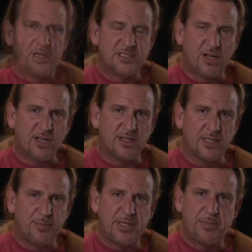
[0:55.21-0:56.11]
Let's talk a
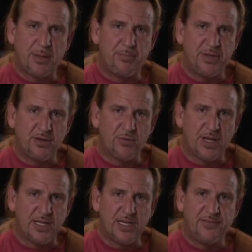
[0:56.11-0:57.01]
little bit about
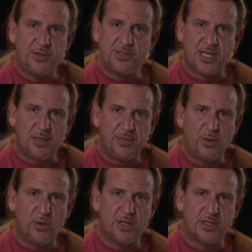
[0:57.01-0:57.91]
bitrate. If you tell me
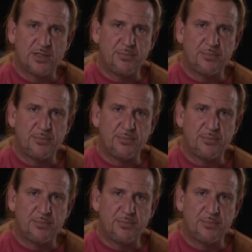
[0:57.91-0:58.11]
what